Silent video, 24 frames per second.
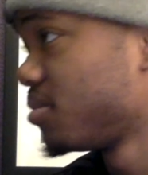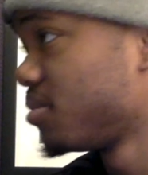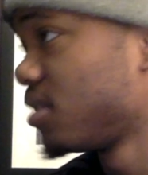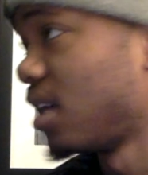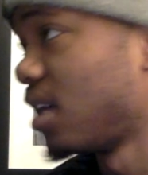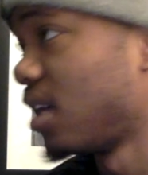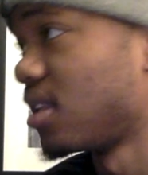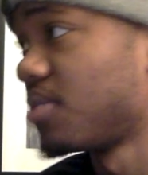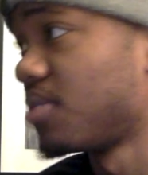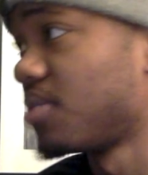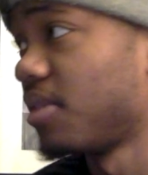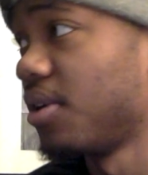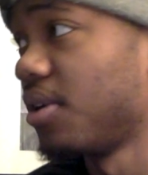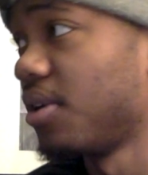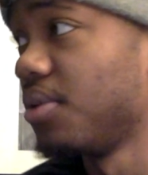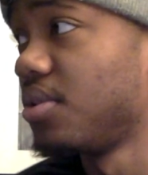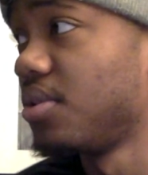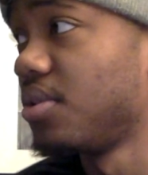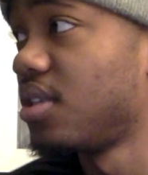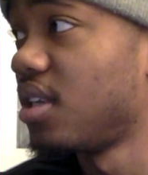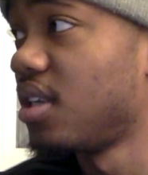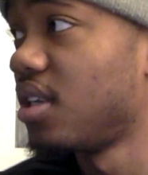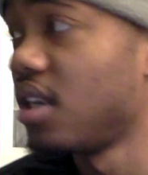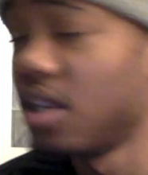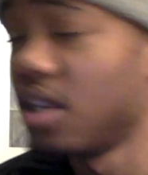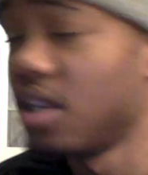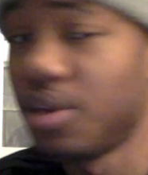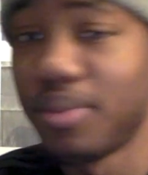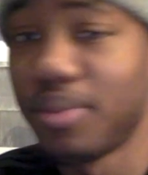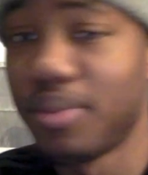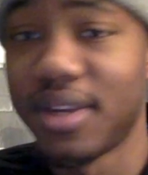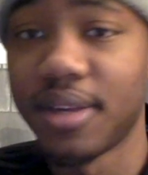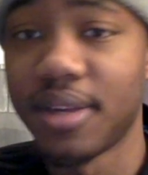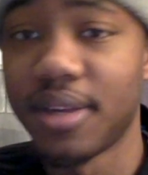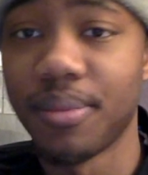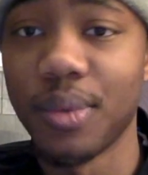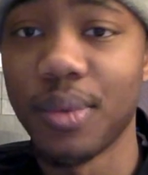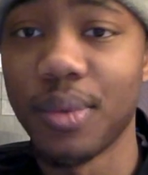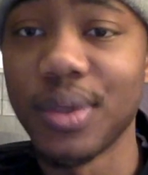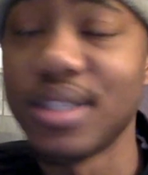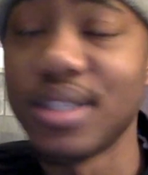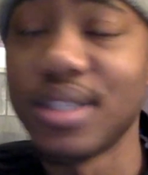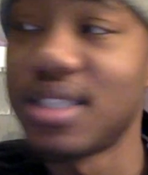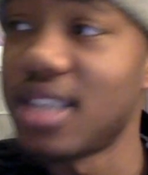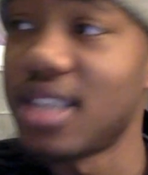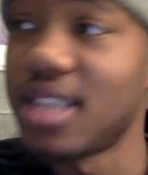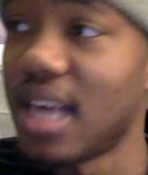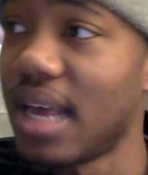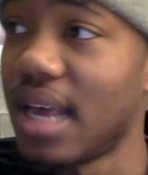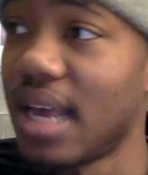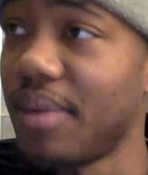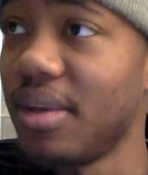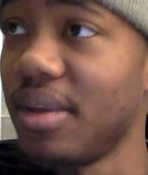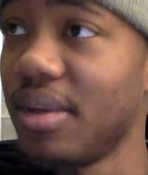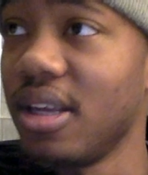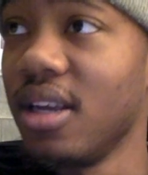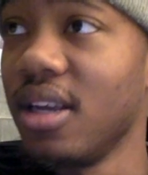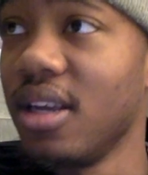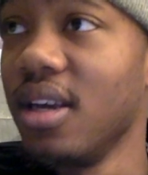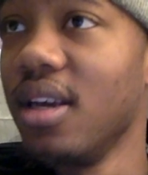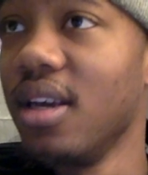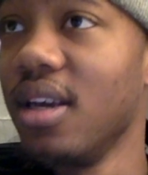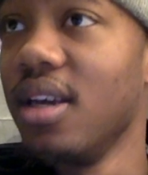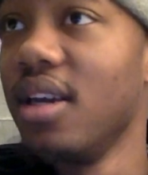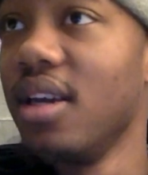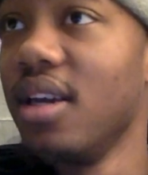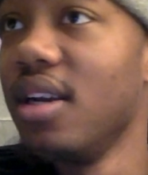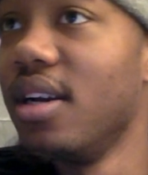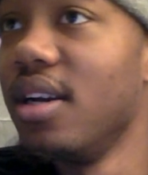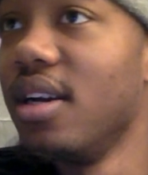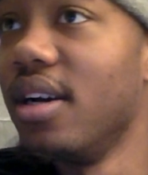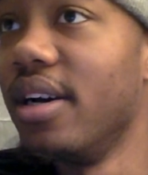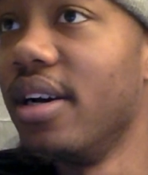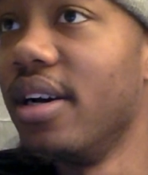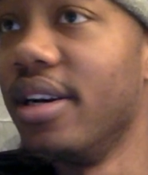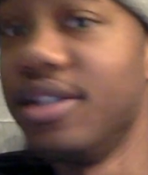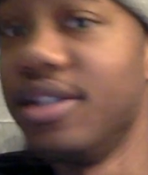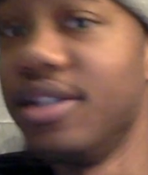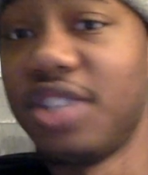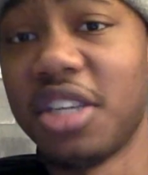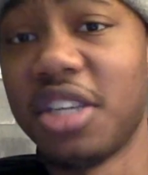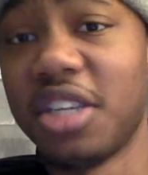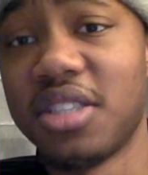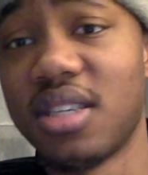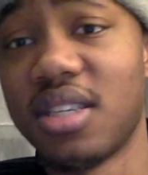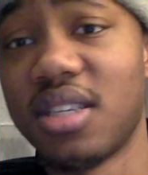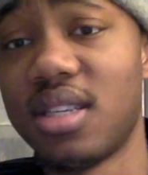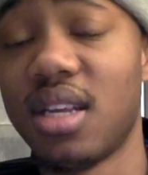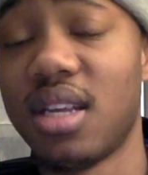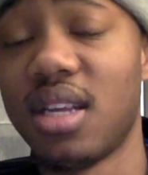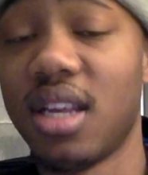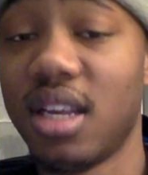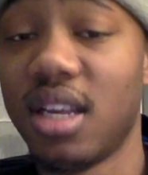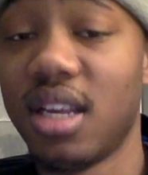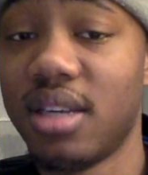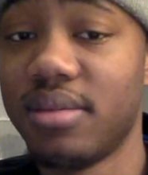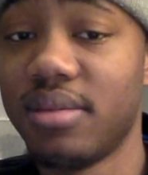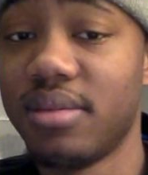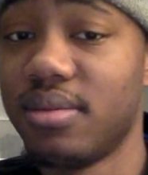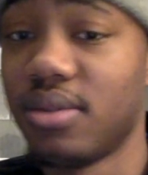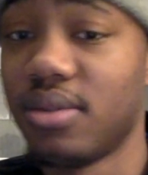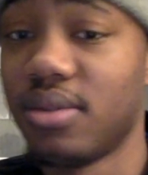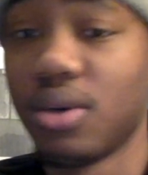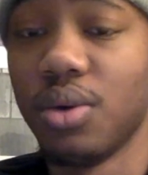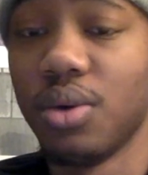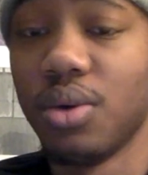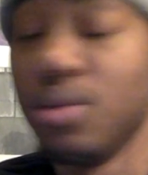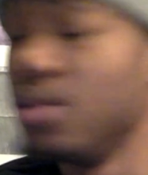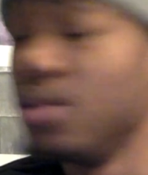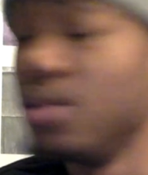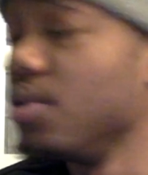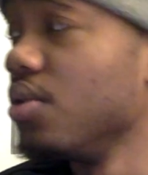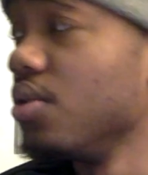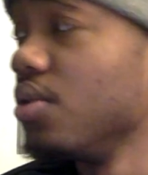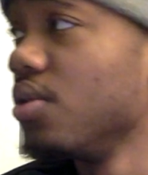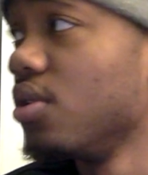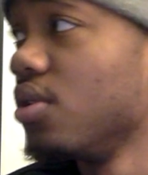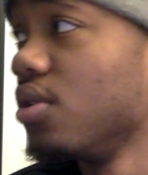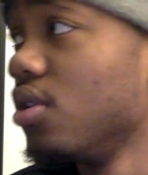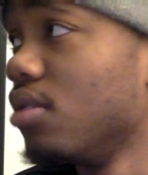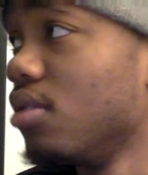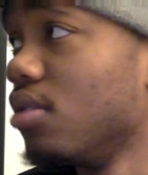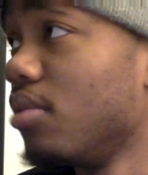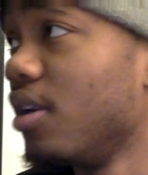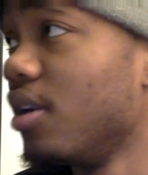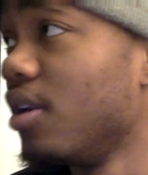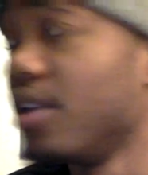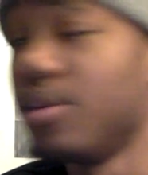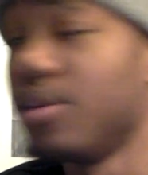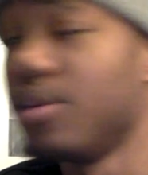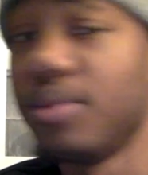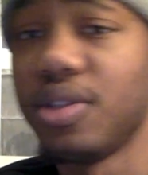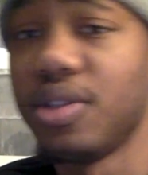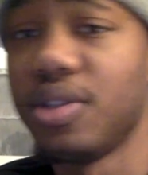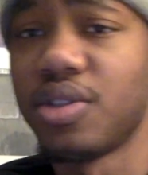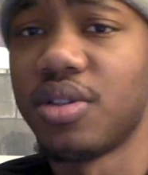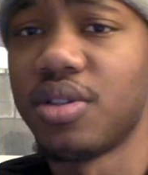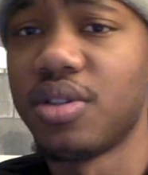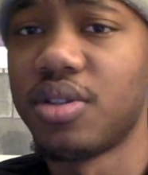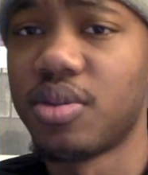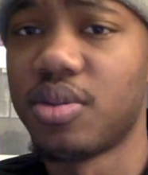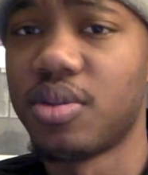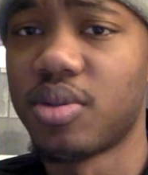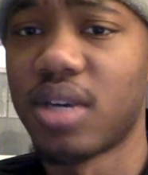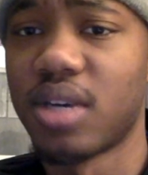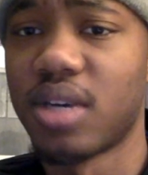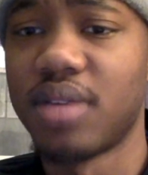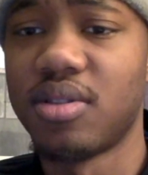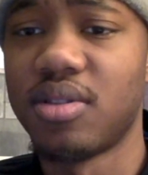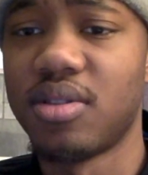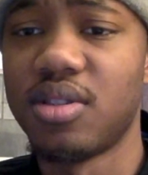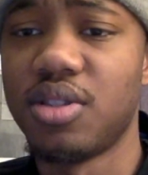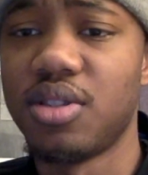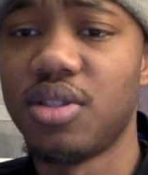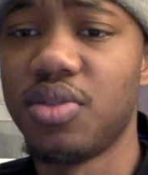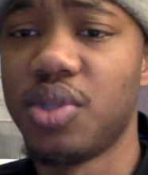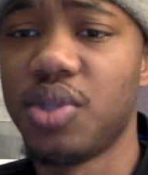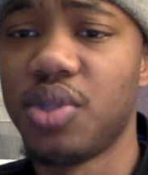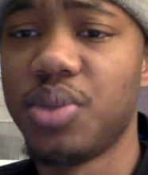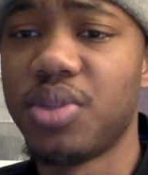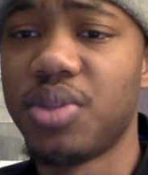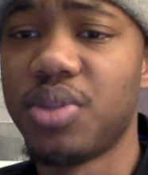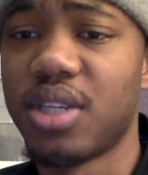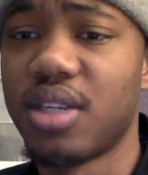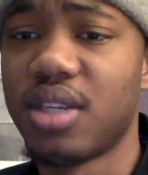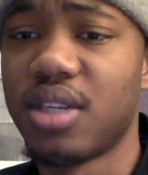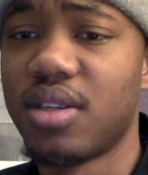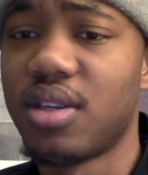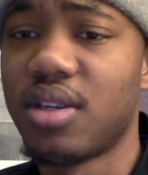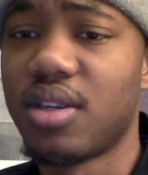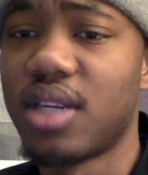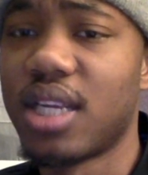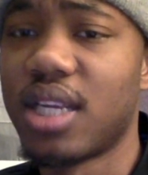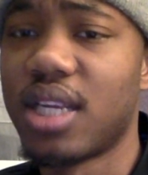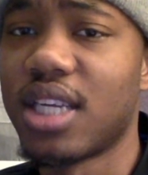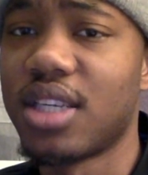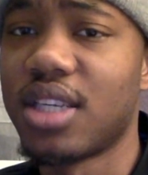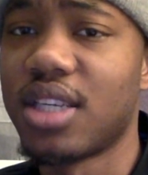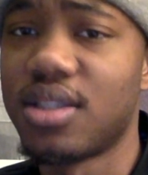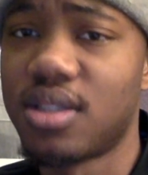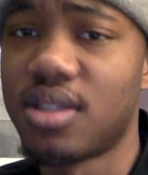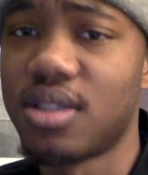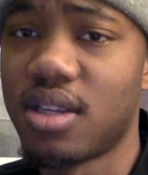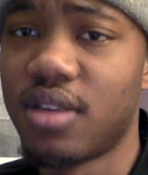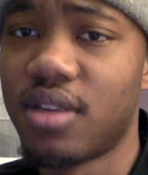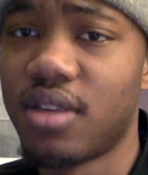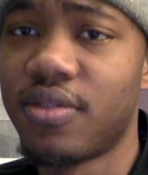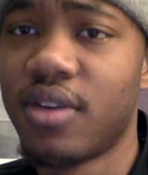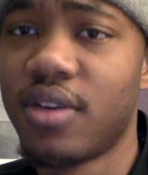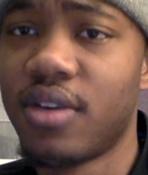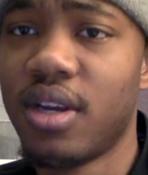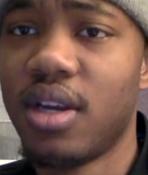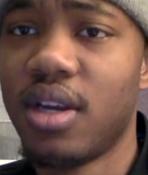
Got to my hotel, met the boy Sammy. Shouts out to him. Cool dude, cool brother. Be sure to subscribe to his YouTube channel and all that good stuff.